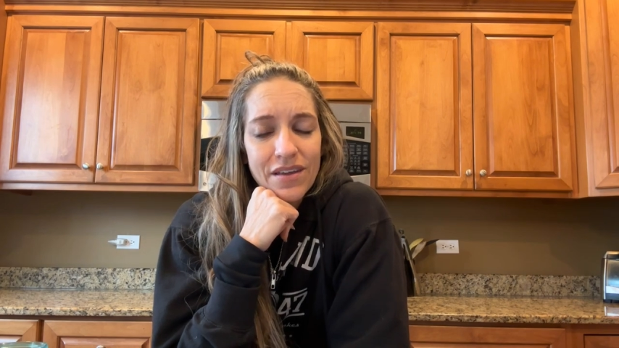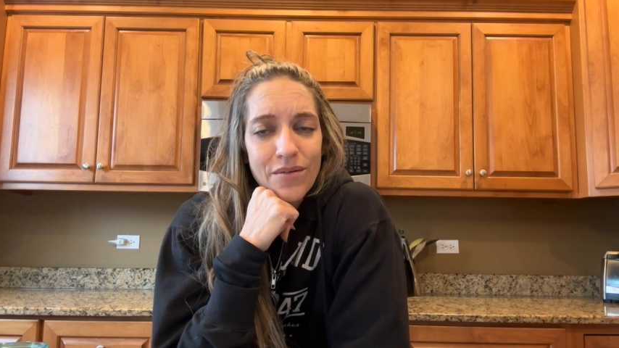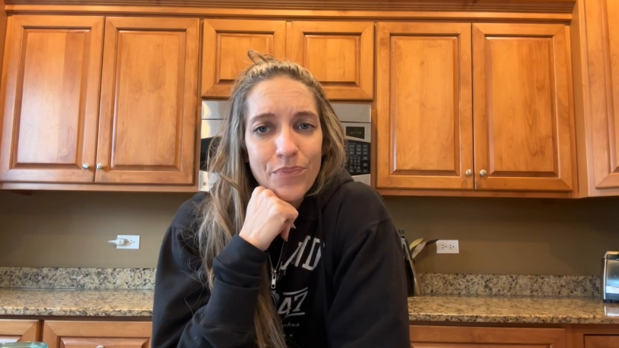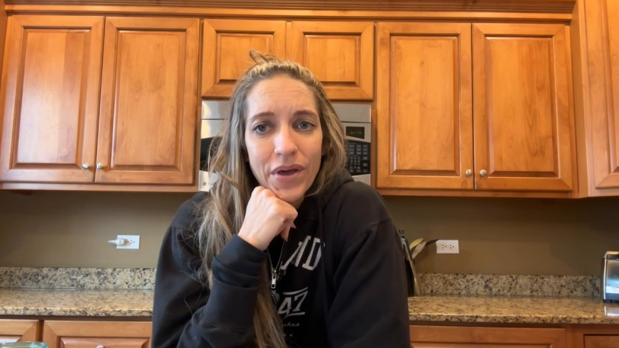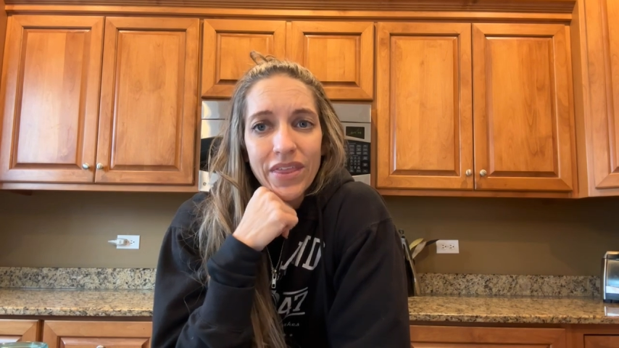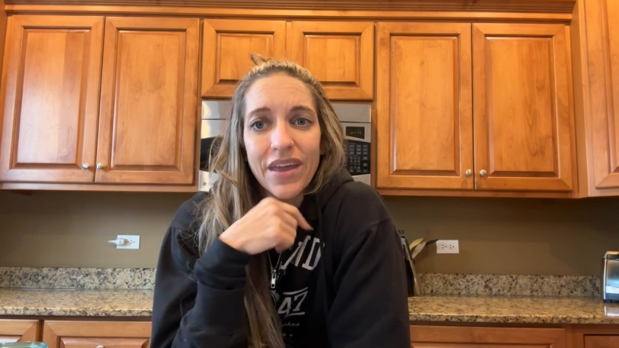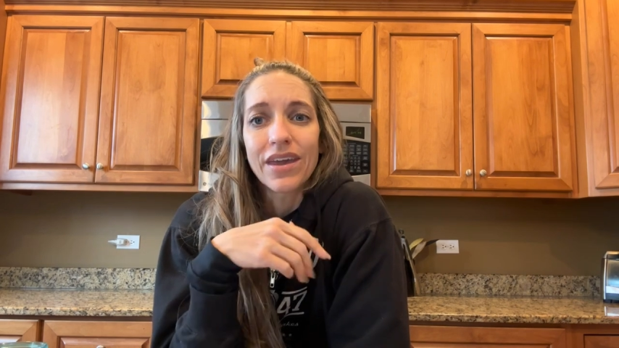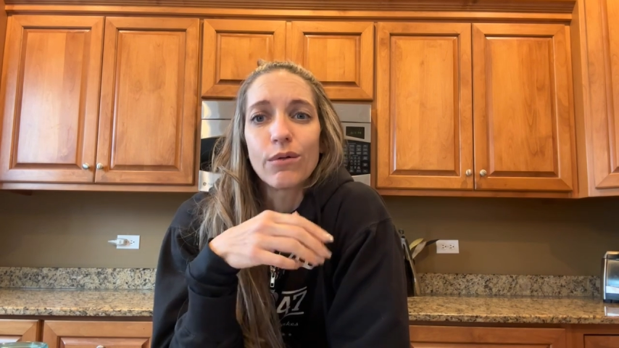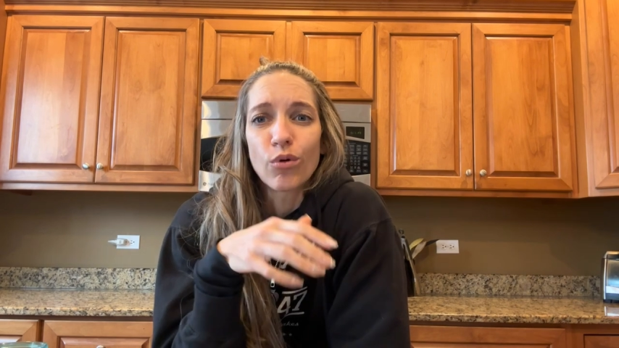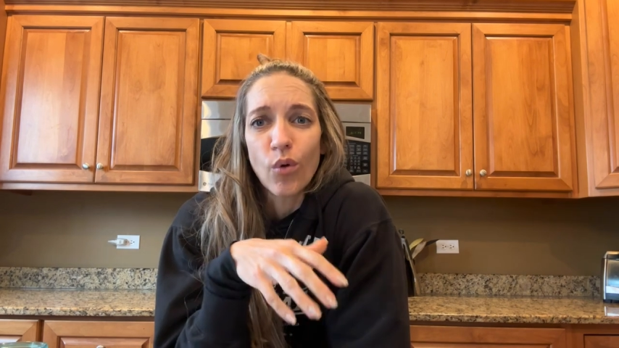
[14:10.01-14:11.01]
but like
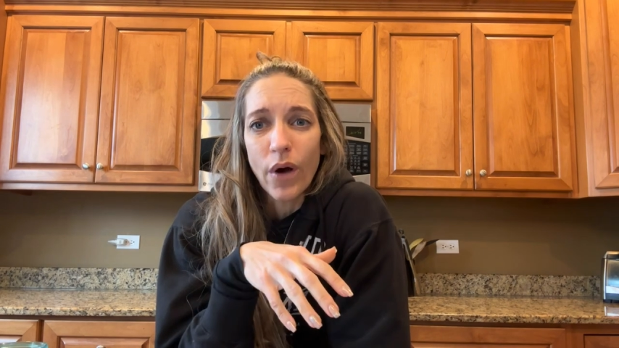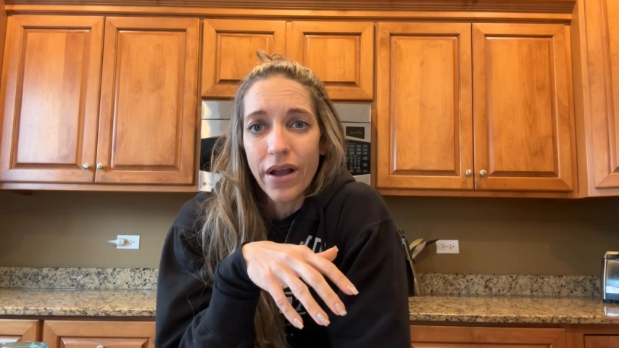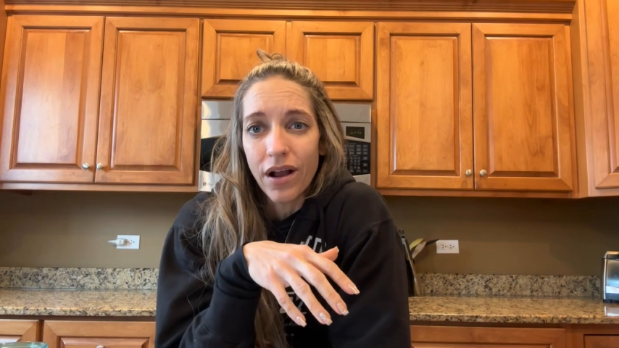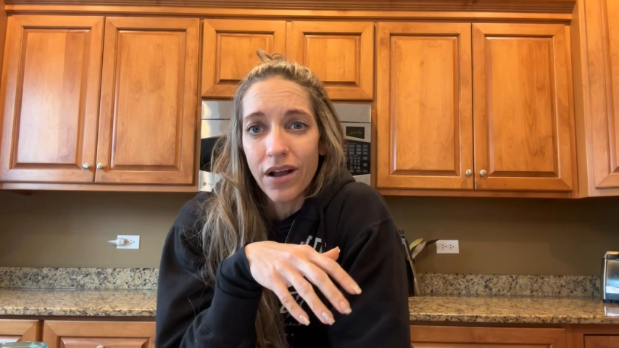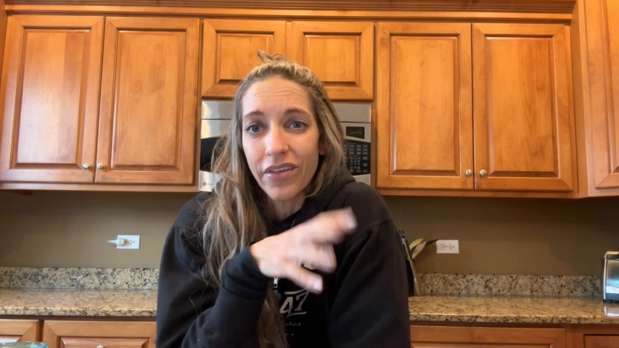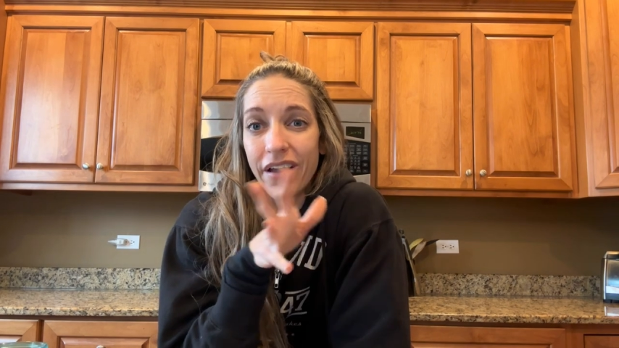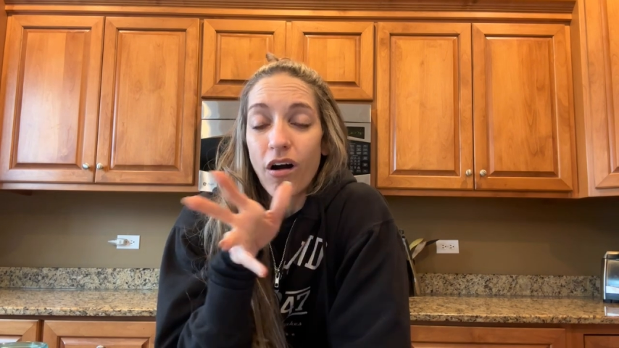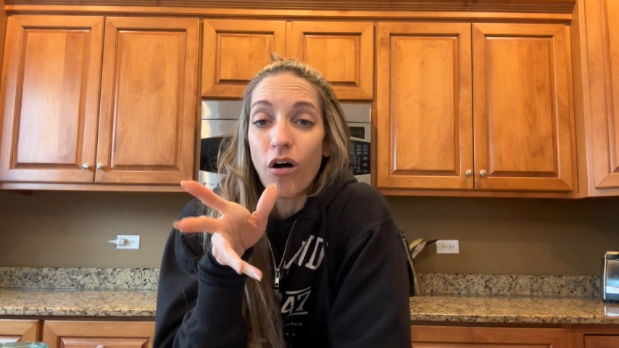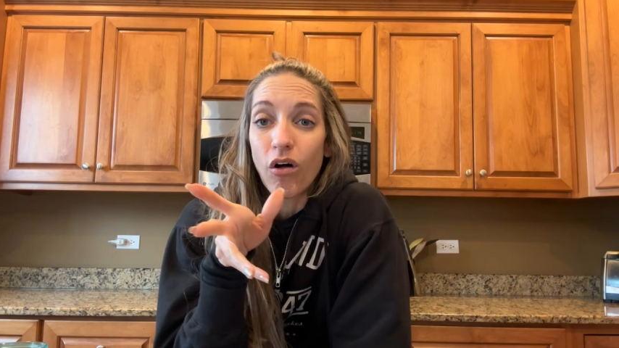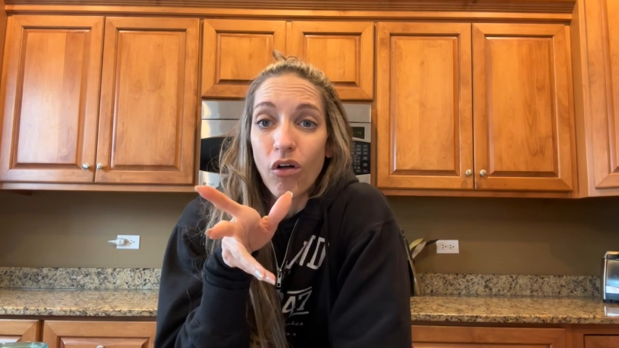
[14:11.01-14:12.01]
it would require like
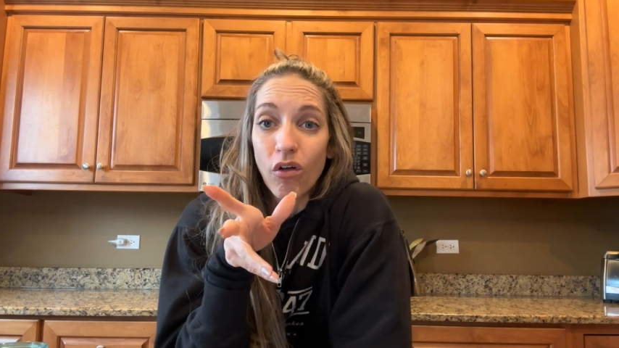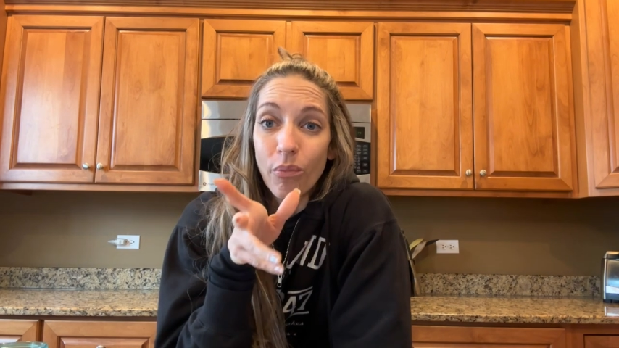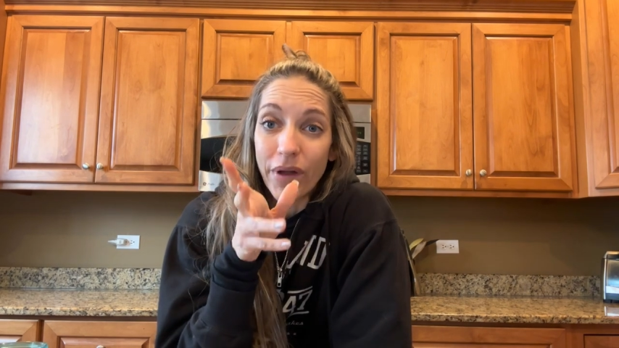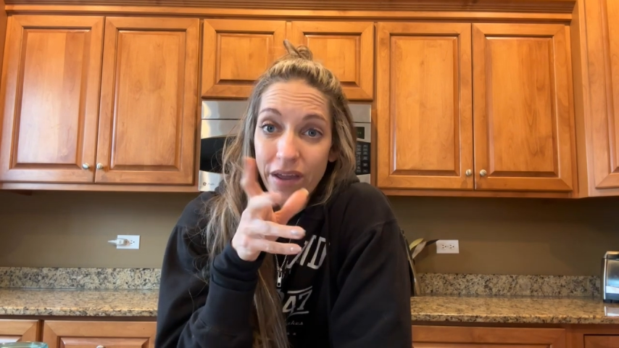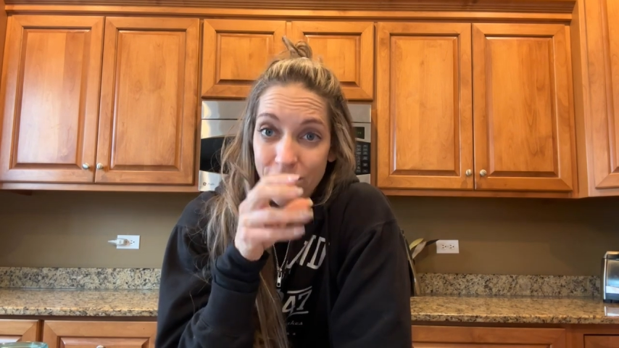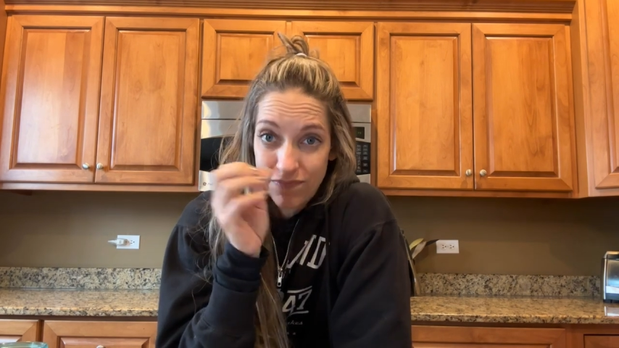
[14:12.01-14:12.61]
all my